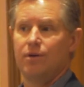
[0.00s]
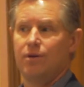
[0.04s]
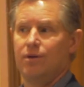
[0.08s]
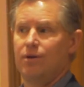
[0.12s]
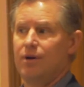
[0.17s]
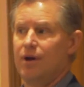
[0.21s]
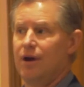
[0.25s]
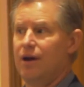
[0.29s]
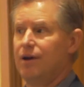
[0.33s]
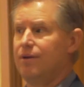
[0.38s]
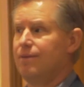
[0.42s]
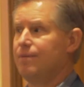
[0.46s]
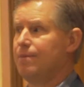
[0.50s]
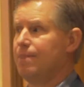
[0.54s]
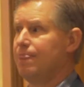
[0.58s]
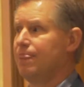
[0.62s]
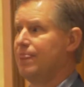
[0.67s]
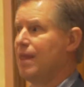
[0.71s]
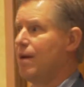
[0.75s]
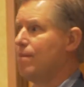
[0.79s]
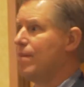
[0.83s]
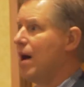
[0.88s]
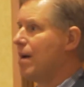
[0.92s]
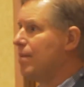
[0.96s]
right?
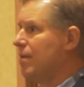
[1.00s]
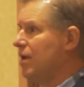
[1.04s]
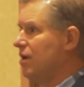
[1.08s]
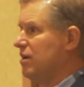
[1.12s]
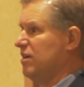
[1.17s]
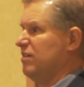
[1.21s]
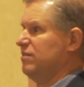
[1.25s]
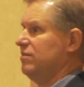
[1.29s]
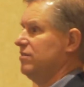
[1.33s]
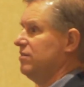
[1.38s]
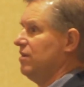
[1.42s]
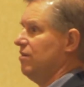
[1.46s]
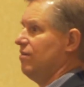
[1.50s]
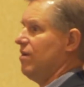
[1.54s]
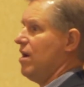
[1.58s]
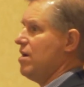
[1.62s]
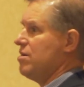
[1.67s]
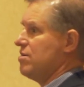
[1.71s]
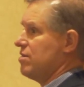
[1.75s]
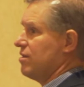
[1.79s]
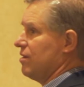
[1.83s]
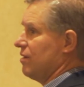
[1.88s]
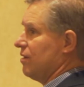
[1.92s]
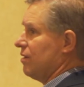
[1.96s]
That might be a
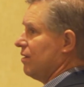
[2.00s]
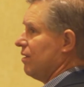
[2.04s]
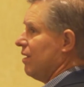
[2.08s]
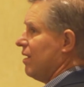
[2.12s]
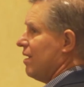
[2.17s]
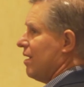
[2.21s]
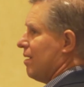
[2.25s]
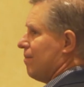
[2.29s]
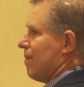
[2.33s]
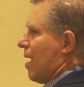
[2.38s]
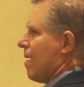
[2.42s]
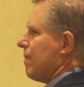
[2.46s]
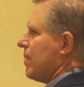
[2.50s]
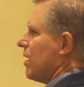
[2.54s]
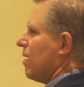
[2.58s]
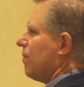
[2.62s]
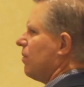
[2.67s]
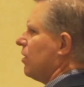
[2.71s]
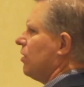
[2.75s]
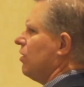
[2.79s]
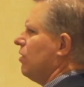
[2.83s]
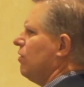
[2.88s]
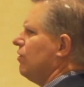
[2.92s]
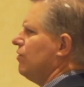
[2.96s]
consideration. Might be able
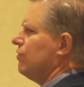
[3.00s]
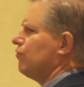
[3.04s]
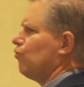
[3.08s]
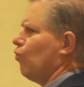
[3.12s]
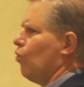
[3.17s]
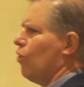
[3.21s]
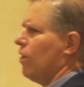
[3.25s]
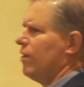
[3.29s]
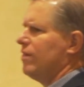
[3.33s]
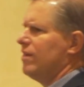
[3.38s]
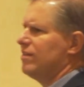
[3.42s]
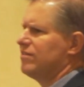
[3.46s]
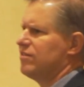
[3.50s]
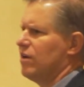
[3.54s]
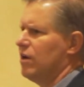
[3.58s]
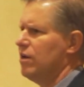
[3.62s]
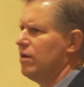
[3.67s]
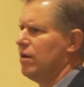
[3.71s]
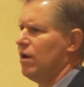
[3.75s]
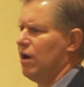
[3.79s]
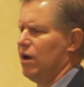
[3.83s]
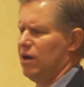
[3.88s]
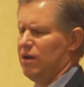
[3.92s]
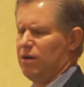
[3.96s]
to use one that's,
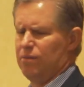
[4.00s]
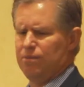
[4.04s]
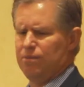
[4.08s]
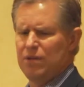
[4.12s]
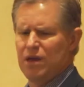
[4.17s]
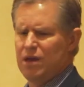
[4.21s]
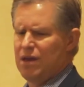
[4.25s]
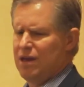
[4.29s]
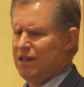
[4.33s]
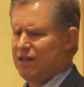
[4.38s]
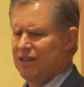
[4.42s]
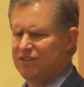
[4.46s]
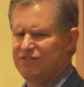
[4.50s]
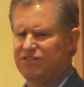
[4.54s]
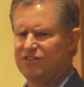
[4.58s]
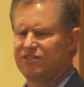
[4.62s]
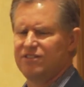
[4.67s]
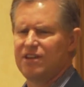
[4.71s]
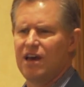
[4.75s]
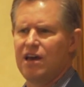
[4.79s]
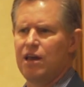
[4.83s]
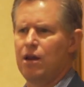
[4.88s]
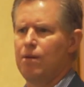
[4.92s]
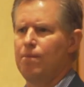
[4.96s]
let's just
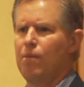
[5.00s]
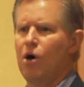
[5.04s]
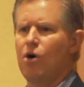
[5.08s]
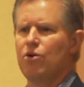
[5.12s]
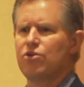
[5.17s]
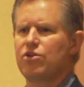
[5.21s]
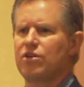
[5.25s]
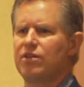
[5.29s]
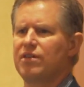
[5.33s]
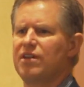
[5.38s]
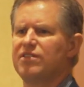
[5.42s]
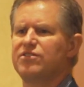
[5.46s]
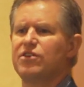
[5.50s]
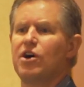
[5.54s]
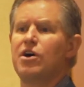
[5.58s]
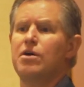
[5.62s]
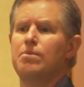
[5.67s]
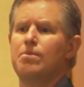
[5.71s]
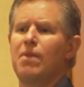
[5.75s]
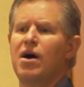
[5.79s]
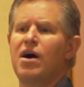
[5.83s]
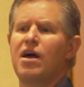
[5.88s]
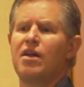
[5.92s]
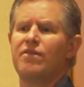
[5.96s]
say an emulsion that's
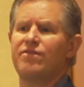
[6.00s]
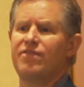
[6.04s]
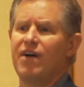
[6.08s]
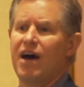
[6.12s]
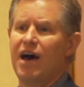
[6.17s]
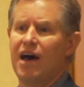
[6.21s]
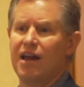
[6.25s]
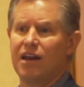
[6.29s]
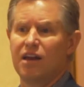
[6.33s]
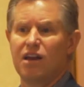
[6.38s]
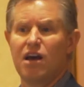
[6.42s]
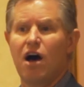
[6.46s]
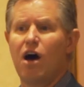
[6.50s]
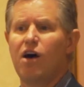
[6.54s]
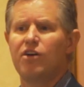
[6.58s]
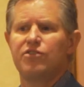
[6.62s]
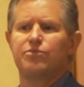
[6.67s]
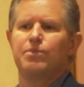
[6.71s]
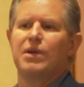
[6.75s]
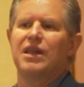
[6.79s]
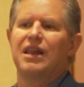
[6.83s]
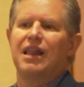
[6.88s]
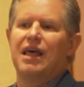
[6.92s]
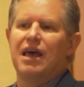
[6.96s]
unmodified. It costs
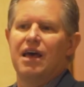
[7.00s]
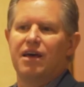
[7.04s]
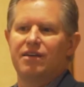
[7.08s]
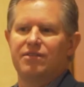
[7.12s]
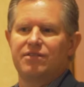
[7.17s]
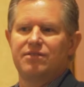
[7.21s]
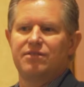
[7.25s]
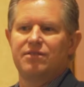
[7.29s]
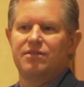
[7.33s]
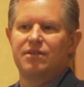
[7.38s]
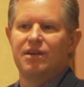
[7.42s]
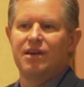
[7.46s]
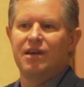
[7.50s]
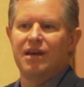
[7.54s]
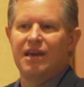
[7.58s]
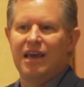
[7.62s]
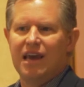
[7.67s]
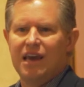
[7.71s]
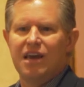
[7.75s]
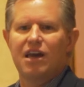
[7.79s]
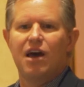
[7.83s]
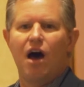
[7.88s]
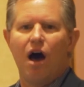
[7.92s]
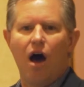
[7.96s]
me less.
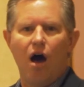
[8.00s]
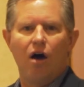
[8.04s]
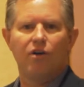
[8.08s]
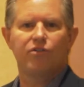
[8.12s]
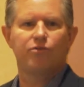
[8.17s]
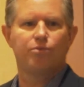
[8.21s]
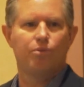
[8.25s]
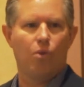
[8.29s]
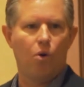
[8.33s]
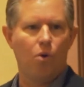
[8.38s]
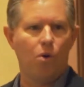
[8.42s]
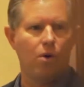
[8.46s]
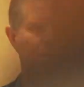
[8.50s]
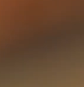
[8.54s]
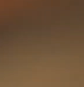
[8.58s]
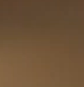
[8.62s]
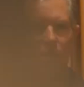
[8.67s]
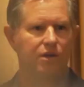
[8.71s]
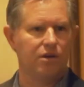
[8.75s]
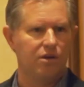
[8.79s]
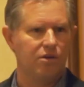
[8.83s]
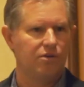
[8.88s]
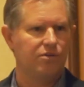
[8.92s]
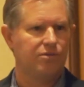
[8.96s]
It costs more to
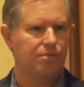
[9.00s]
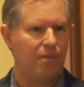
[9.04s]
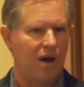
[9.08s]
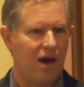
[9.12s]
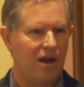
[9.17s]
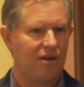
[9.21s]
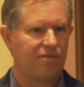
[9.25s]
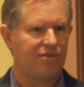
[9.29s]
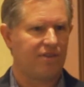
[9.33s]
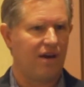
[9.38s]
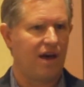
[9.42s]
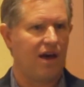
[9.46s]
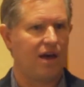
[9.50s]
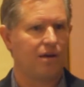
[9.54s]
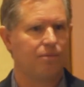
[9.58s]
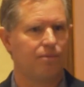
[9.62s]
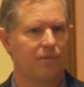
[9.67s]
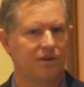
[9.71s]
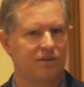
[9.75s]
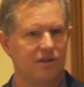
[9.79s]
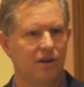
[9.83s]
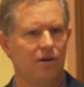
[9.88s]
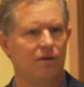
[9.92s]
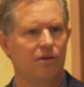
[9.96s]
use modified
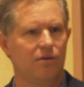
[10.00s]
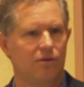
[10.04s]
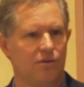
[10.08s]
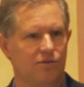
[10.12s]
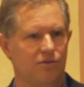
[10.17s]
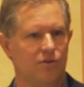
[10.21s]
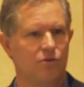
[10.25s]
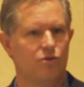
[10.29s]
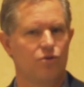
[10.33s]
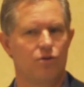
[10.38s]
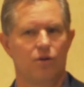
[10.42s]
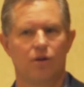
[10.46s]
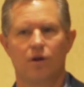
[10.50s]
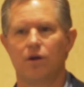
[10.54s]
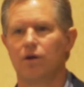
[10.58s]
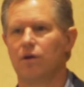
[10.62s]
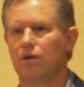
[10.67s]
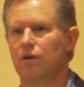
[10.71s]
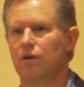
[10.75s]
materials usually.